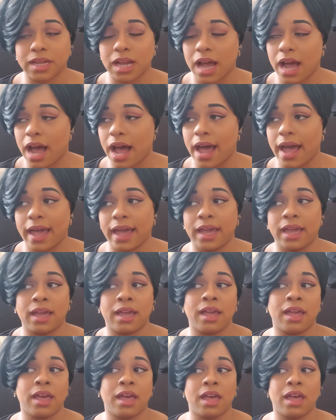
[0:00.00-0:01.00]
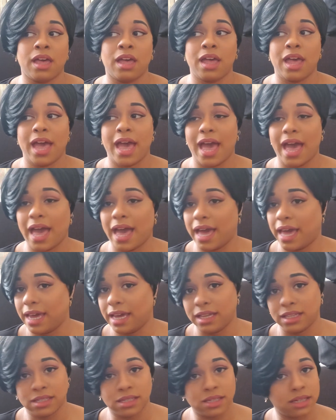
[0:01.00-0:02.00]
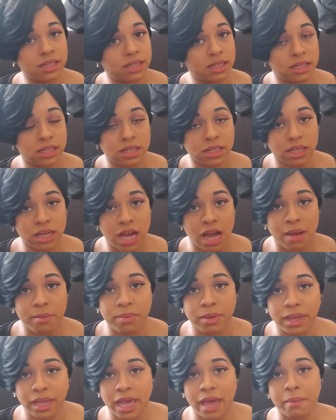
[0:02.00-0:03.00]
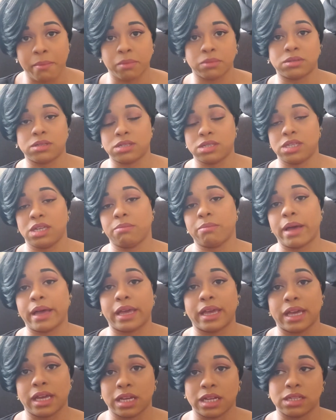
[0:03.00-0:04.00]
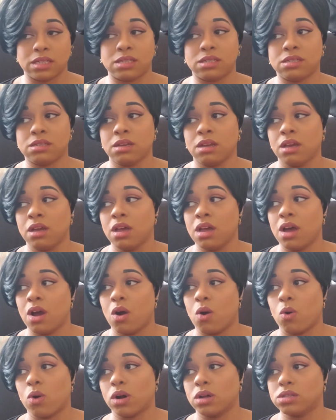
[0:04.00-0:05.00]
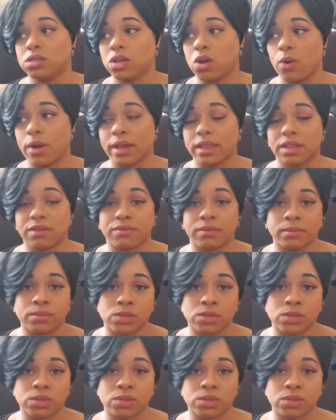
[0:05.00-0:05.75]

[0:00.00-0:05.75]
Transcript: I hate not being able to see my kids, or to go get them from